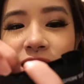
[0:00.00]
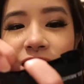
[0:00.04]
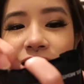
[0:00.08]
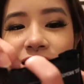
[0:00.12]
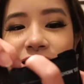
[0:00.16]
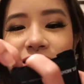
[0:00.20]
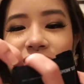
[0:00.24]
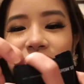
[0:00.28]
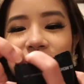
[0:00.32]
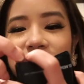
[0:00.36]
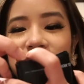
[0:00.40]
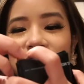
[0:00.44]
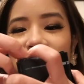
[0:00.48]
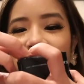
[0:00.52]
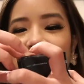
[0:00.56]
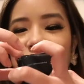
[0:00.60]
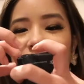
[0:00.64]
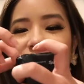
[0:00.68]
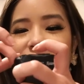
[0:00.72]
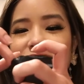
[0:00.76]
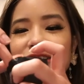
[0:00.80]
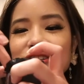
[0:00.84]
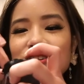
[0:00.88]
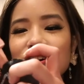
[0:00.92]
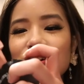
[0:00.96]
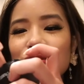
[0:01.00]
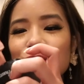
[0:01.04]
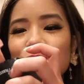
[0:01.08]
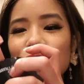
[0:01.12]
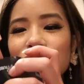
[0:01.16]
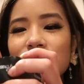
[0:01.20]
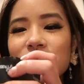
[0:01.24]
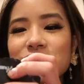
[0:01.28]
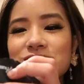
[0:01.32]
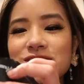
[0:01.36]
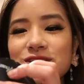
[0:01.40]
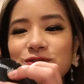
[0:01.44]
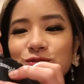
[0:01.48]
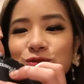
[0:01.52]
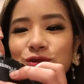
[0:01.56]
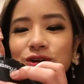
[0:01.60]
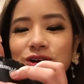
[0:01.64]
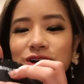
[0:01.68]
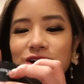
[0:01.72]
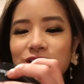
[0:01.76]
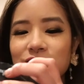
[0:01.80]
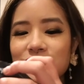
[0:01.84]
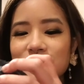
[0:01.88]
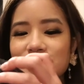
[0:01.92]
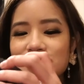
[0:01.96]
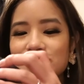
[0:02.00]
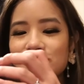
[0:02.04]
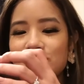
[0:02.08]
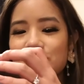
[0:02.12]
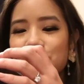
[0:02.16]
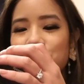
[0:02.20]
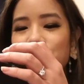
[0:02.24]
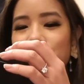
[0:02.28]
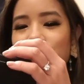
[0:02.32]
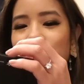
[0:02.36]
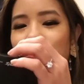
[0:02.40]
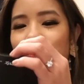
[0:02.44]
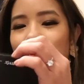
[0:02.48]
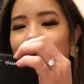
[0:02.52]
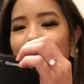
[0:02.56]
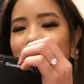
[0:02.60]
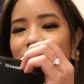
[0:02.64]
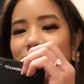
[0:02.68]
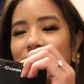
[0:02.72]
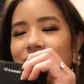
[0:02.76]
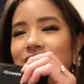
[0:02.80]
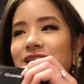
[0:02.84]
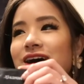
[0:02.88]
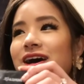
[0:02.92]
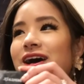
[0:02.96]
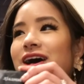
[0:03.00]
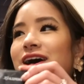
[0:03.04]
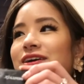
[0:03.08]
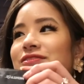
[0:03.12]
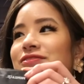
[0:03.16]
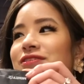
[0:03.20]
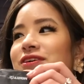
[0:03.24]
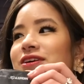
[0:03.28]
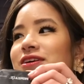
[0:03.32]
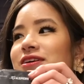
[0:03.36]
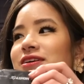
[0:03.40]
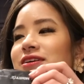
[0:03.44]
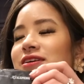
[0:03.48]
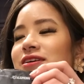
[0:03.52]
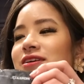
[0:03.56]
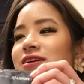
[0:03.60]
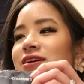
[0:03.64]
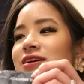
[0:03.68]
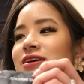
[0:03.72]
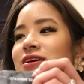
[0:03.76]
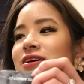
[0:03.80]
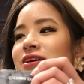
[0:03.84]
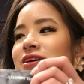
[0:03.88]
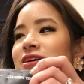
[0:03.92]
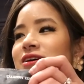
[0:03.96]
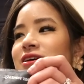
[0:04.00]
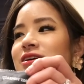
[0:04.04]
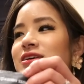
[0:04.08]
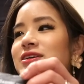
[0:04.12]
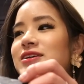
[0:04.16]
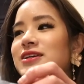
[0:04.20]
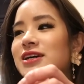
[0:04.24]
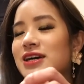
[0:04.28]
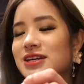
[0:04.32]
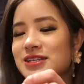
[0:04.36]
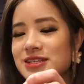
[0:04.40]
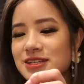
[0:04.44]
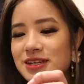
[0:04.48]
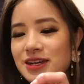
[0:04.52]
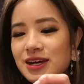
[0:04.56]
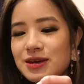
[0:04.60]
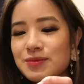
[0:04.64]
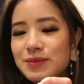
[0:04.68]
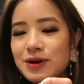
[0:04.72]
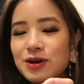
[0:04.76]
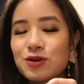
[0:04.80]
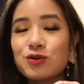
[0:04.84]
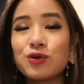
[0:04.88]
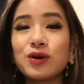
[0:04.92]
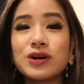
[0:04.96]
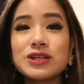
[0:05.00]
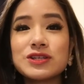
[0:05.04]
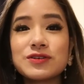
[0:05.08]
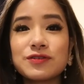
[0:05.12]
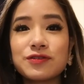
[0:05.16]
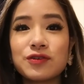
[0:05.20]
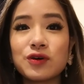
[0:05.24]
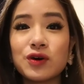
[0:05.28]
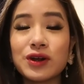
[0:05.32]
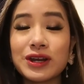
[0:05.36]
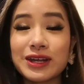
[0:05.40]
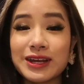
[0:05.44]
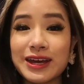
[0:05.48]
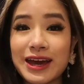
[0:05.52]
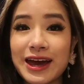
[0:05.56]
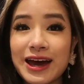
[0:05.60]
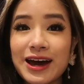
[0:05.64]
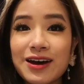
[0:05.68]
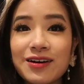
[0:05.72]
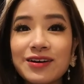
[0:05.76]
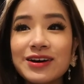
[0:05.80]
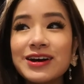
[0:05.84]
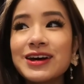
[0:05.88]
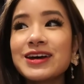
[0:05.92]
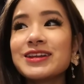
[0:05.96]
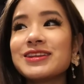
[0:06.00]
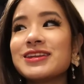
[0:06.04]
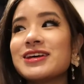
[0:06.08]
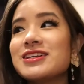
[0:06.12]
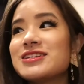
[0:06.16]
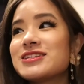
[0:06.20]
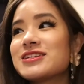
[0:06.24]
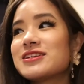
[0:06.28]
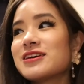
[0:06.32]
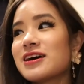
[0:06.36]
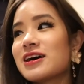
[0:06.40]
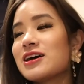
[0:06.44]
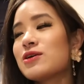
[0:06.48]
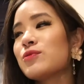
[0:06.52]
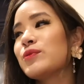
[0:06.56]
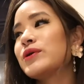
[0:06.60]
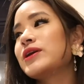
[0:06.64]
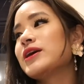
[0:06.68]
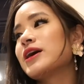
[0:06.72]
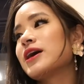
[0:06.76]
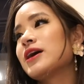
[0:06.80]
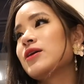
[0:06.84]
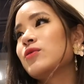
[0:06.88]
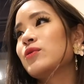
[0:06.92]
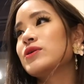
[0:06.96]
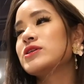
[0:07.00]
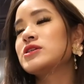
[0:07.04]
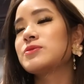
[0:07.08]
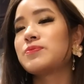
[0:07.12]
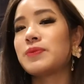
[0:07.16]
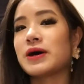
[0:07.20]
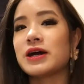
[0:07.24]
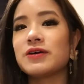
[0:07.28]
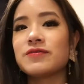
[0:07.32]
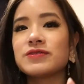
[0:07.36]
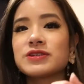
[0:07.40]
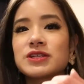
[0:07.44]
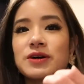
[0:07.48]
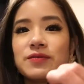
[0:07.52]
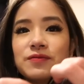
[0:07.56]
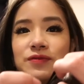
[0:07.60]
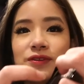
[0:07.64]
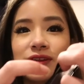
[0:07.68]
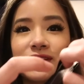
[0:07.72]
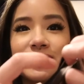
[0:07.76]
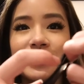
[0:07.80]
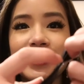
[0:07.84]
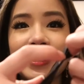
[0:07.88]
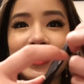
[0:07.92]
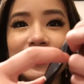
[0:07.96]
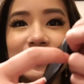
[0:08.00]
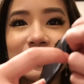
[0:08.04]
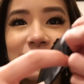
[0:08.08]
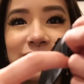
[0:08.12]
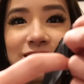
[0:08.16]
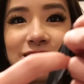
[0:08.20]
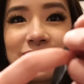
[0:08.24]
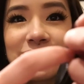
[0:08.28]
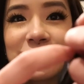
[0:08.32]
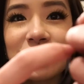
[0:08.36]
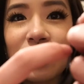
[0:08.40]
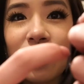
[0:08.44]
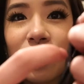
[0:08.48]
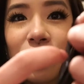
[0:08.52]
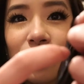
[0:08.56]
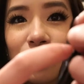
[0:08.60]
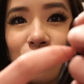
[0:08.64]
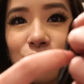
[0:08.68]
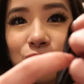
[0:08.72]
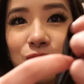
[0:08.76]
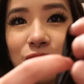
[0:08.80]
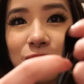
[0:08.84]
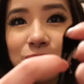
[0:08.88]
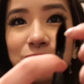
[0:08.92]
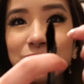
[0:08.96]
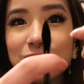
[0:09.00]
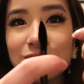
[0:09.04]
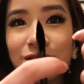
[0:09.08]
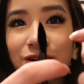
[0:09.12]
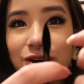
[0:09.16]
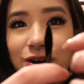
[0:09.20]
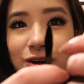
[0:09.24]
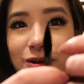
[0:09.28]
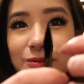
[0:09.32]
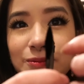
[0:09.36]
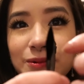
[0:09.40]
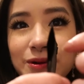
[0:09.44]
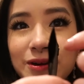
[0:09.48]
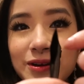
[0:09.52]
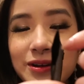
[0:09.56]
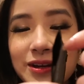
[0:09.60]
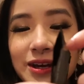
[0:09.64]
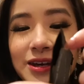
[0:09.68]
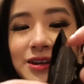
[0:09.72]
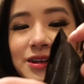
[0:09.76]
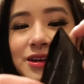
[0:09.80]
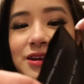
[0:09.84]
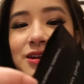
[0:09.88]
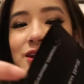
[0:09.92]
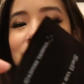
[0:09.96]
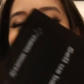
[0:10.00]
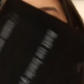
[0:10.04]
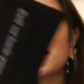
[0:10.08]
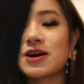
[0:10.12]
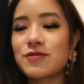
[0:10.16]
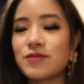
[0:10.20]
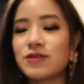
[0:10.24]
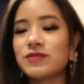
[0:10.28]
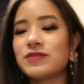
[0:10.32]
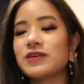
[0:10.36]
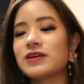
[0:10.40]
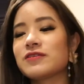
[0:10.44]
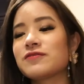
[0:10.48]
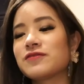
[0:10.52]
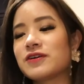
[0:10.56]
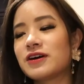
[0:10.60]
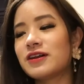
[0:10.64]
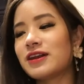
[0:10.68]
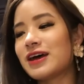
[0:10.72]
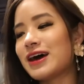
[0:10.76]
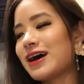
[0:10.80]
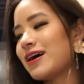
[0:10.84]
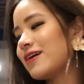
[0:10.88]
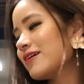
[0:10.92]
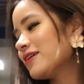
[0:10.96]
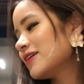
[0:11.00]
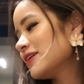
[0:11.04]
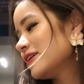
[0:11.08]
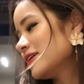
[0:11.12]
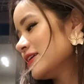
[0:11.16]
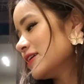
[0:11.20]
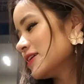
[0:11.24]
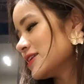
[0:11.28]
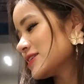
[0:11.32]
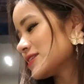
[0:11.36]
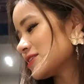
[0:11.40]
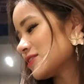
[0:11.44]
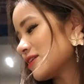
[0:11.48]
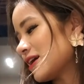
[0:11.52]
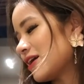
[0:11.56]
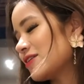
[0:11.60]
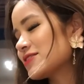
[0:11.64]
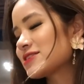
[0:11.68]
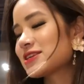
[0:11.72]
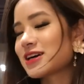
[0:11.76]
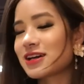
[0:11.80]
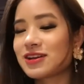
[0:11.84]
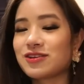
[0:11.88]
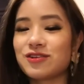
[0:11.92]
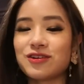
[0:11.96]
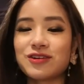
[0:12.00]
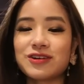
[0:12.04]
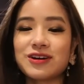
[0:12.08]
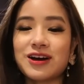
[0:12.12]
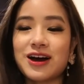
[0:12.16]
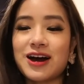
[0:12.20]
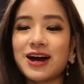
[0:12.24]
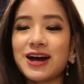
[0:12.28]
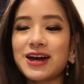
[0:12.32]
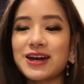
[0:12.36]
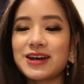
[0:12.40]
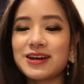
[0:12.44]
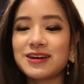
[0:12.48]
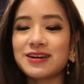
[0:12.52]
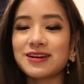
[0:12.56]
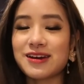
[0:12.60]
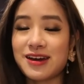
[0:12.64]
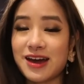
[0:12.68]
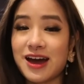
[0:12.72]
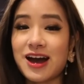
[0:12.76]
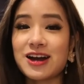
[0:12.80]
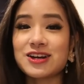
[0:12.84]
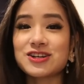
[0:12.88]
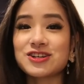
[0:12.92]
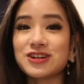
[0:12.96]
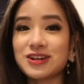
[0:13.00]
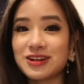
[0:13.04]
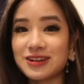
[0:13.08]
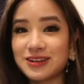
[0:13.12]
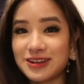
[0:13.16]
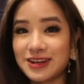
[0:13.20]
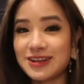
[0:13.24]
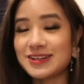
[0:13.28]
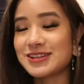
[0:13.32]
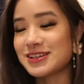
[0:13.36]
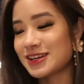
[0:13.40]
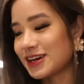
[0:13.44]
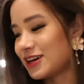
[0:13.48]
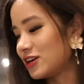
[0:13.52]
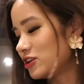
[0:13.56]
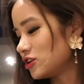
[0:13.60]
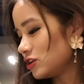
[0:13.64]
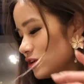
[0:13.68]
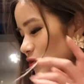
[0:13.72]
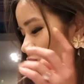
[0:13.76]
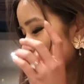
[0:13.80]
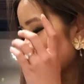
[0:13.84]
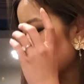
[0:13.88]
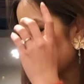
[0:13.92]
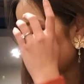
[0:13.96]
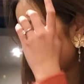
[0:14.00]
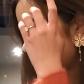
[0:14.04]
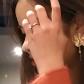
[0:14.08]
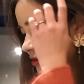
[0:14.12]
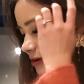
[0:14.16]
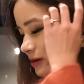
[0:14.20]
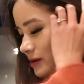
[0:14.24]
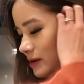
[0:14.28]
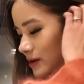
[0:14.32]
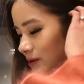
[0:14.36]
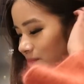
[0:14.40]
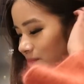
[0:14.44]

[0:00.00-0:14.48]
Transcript: and it just got worse and worse, to the point where I think yesterday my coins were falling out. Then today when I went to pay for something, like this hole ripped open and then everything fell out. So I was like, look, I actually need to get a new wallet.